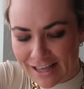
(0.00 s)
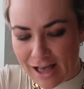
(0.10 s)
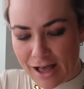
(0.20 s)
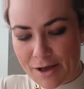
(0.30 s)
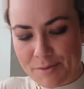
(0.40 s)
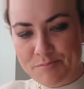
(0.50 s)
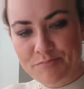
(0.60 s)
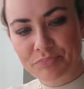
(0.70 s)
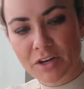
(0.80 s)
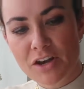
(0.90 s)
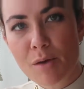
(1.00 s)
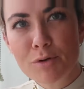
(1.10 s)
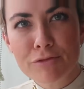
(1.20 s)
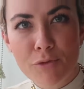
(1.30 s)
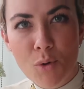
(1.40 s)

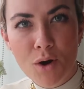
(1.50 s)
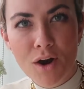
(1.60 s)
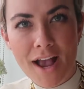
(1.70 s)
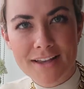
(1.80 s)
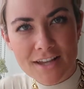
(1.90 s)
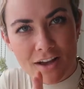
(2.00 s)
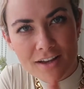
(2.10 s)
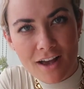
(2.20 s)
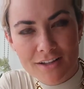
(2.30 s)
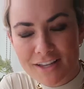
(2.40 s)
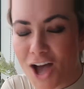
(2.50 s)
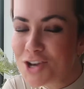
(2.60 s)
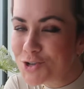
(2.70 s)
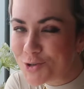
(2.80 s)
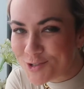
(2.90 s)
number four has
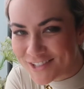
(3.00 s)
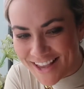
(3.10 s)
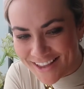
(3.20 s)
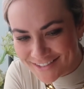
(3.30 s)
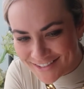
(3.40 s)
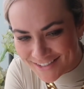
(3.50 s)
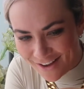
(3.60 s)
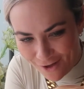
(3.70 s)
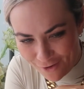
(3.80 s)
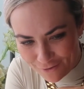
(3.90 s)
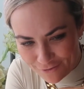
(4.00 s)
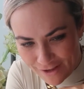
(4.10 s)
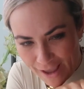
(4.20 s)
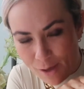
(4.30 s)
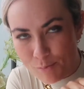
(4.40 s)
undercents of
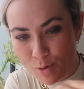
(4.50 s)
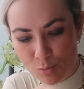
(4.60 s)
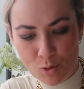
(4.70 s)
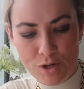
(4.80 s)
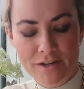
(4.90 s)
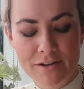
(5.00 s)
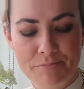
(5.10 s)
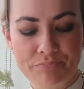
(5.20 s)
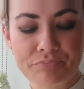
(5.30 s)
amber wood.